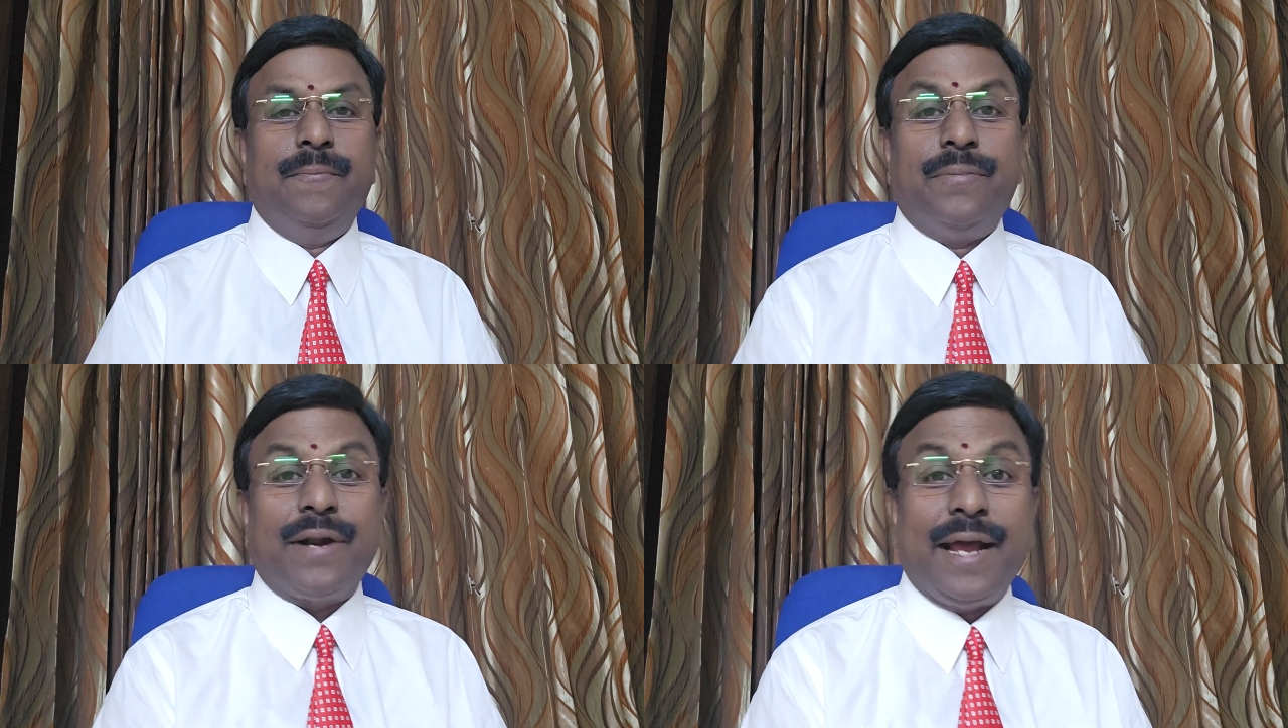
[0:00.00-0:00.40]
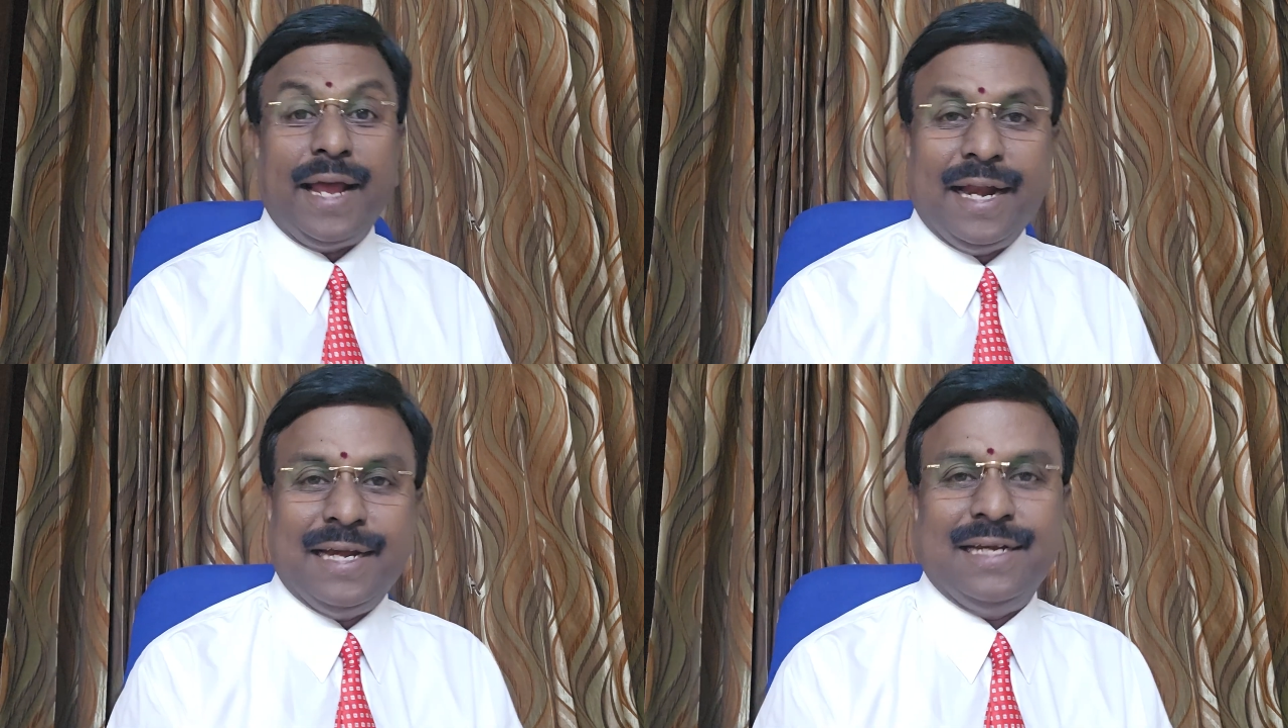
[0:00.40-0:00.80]

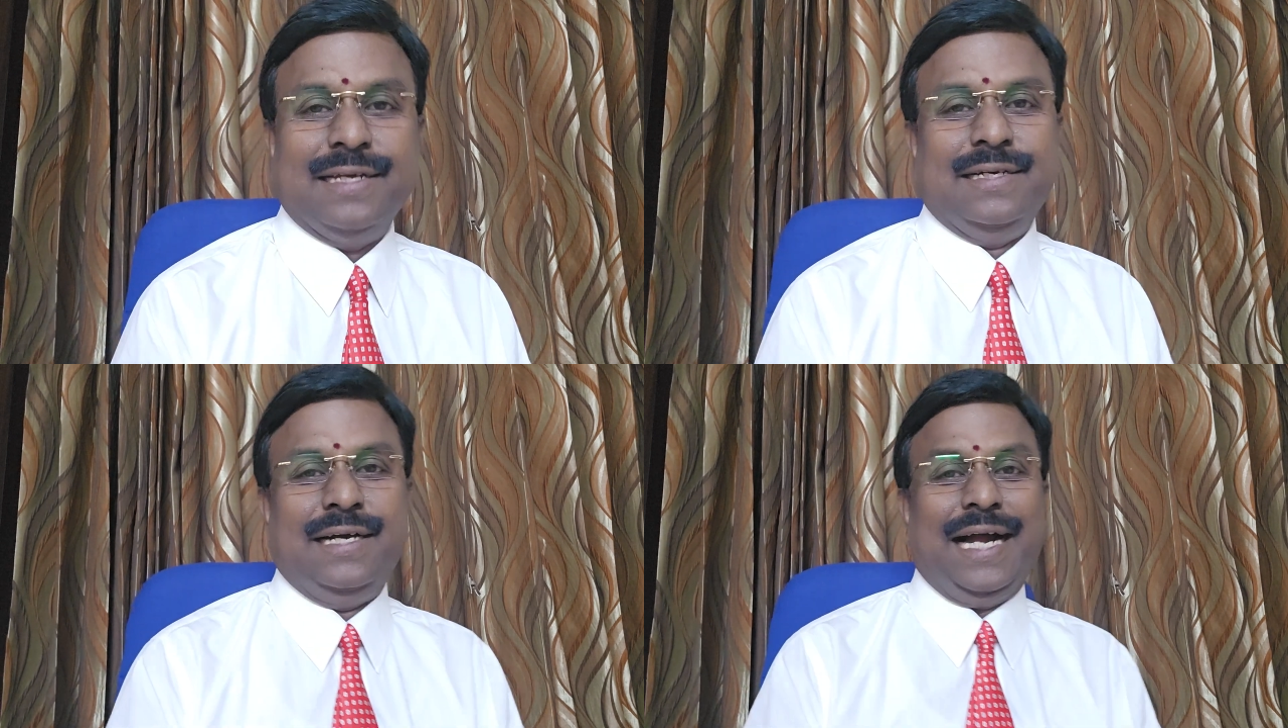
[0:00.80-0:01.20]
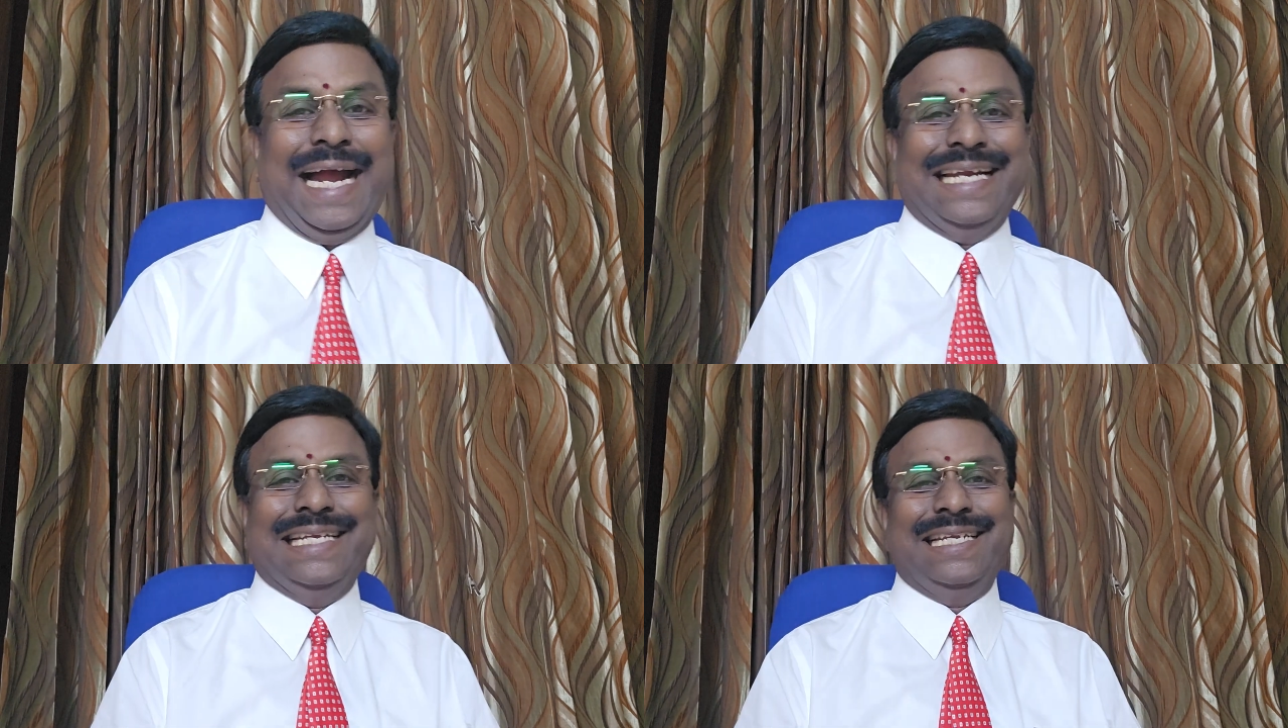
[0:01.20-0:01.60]
brand
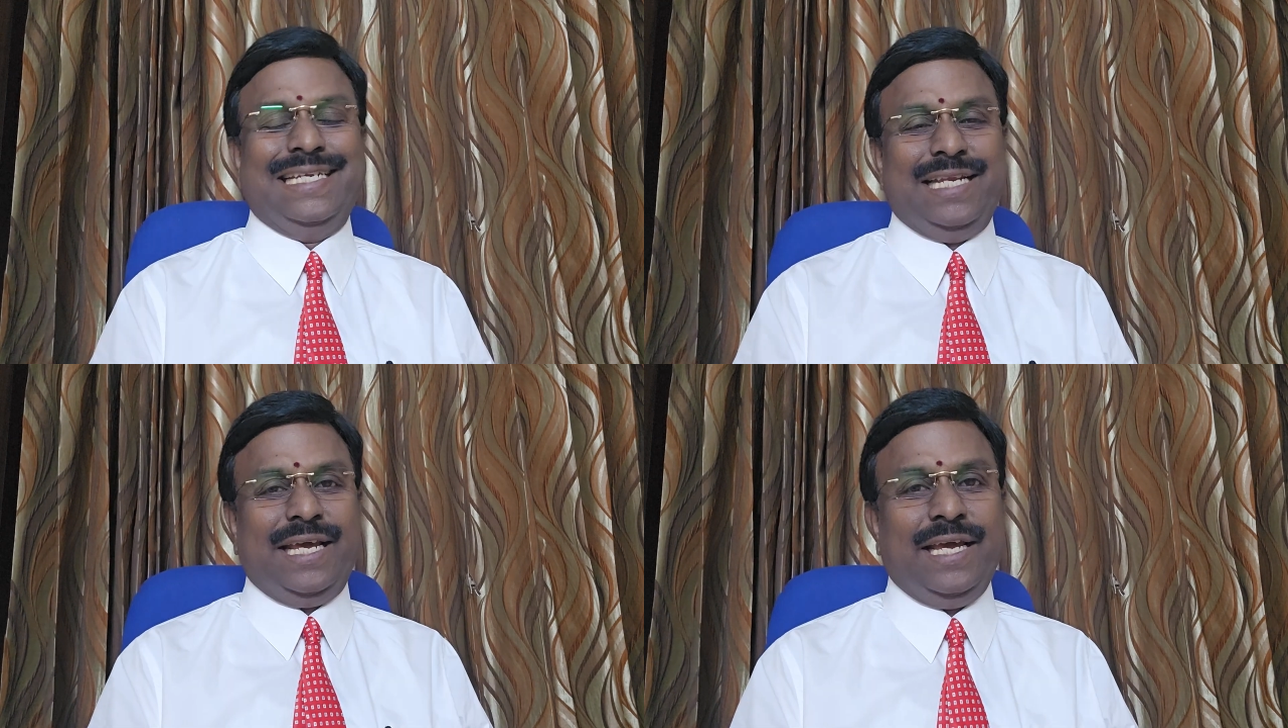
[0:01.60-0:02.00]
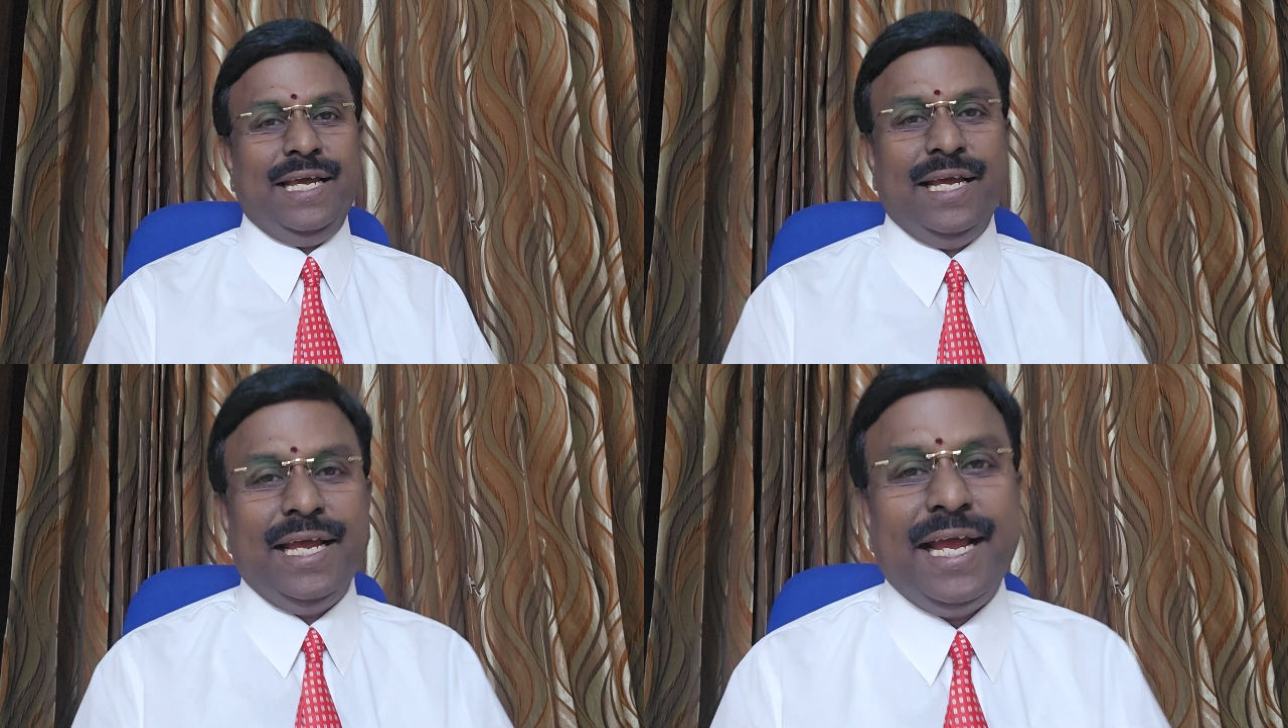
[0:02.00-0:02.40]
identity
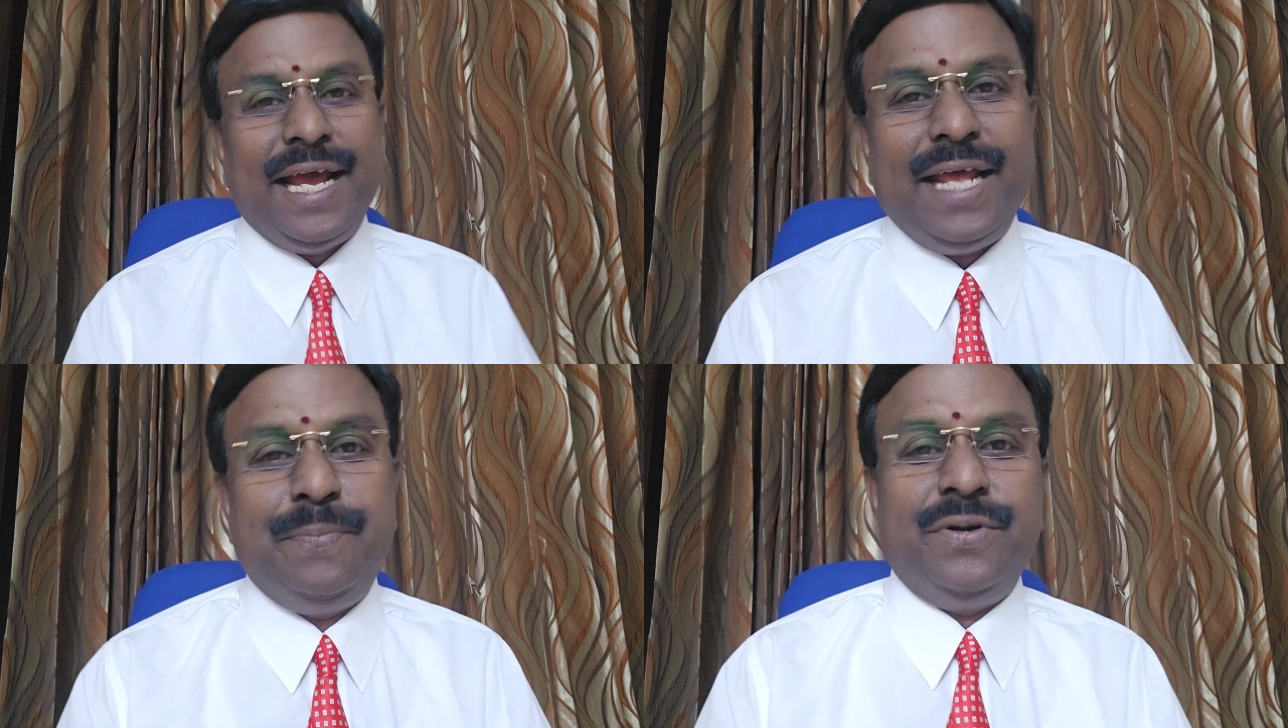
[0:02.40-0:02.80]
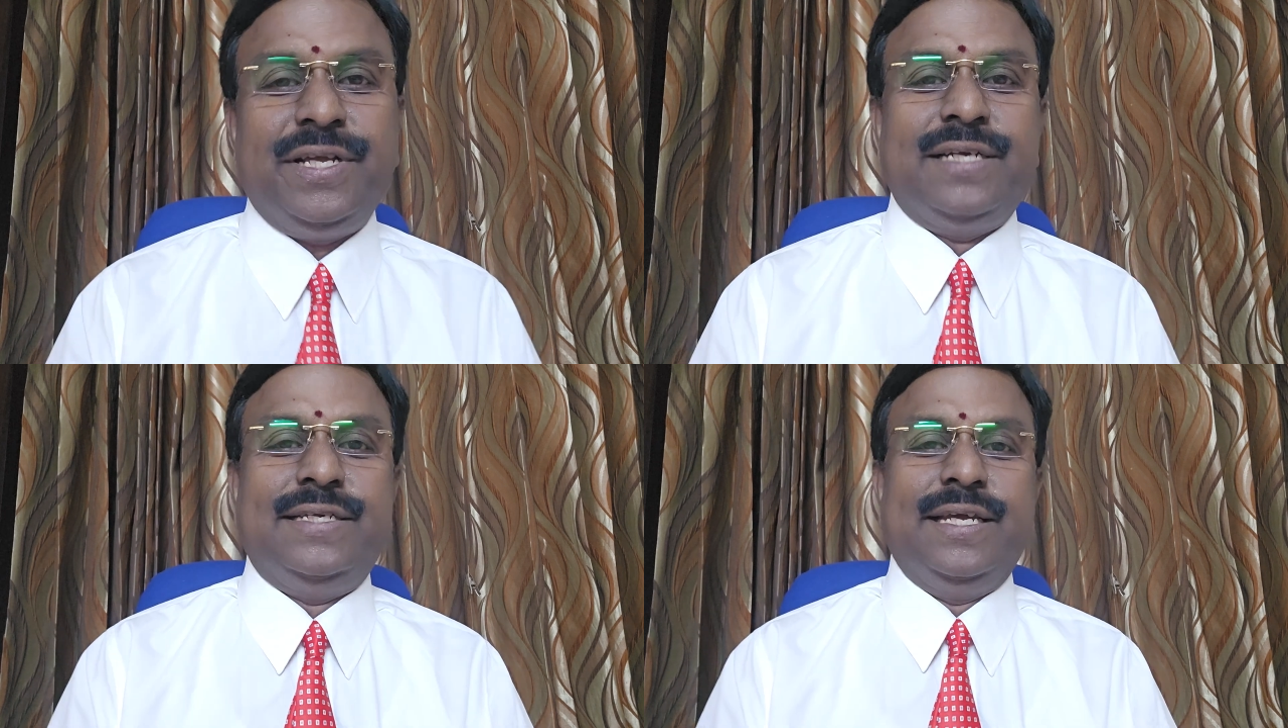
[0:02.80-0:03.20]
and
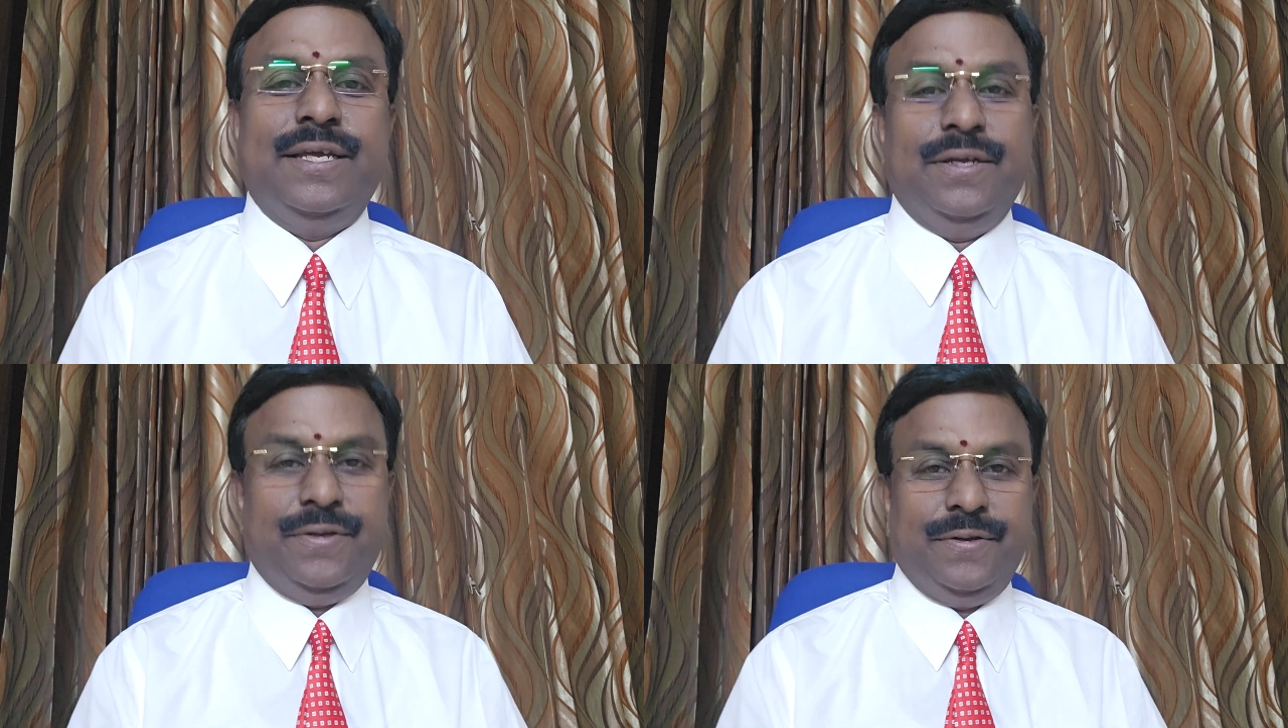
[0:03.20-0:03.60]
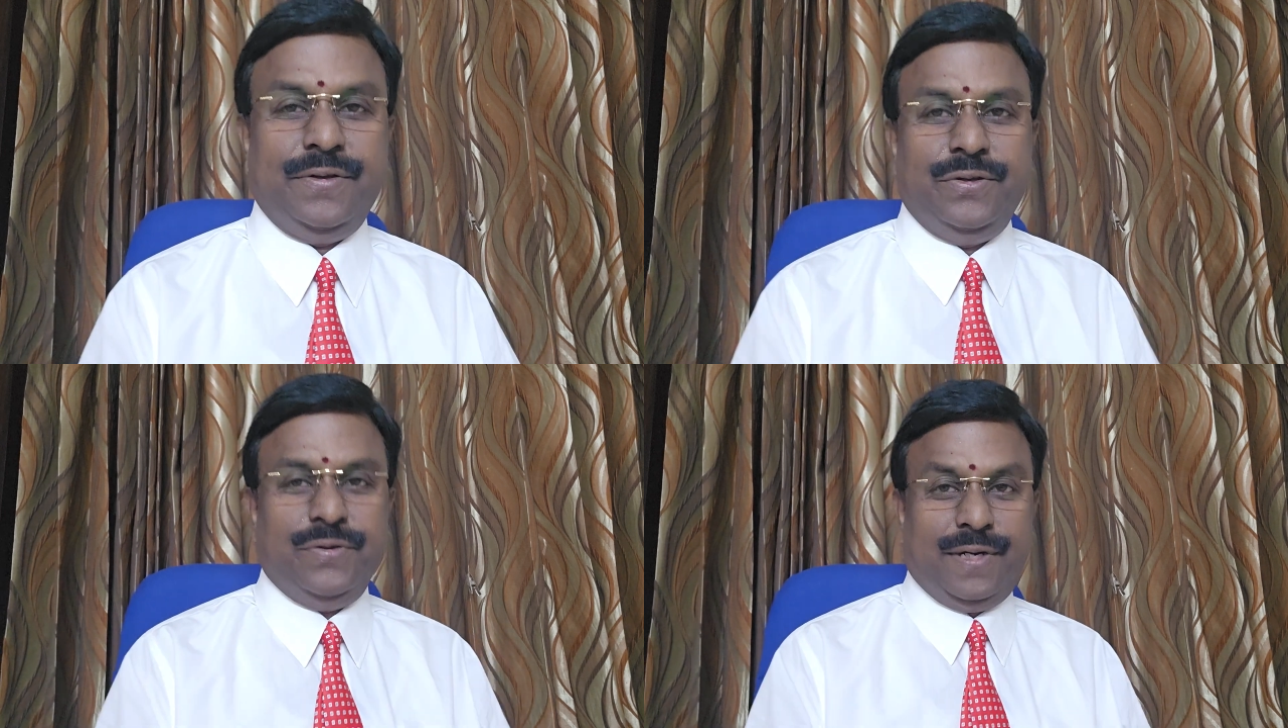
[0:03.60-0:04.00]
protecting
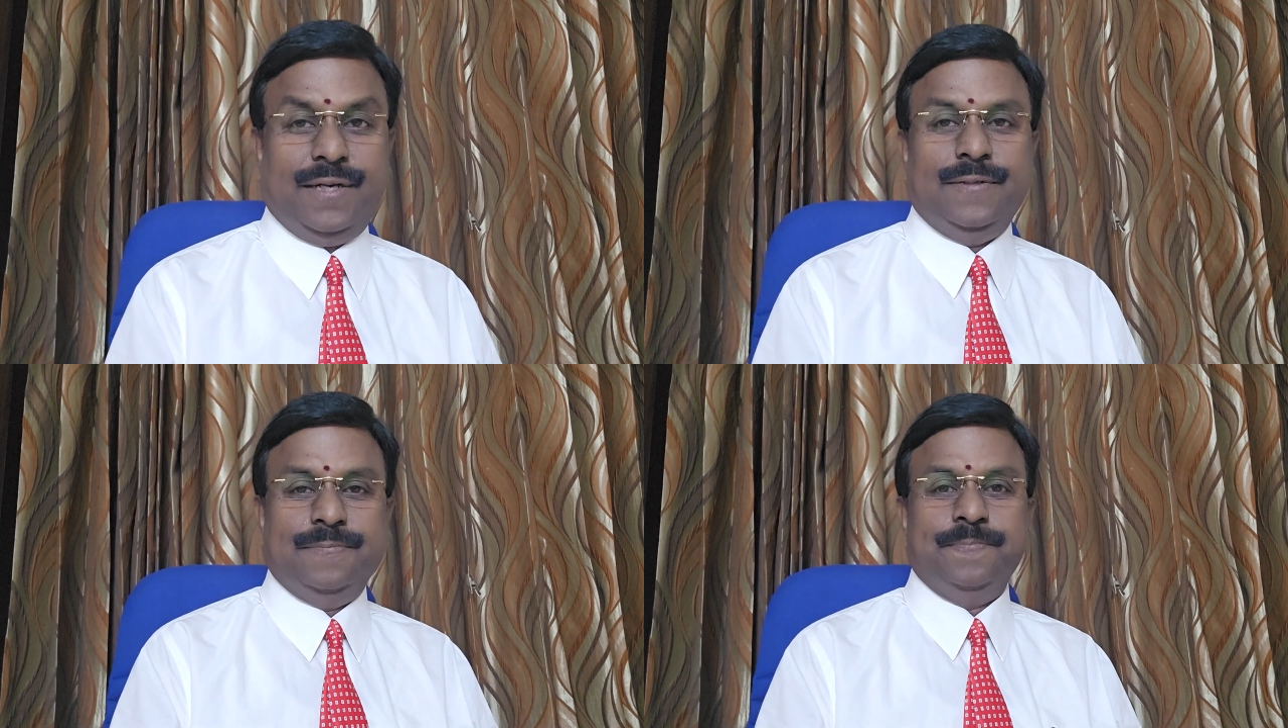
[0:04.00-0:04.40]
your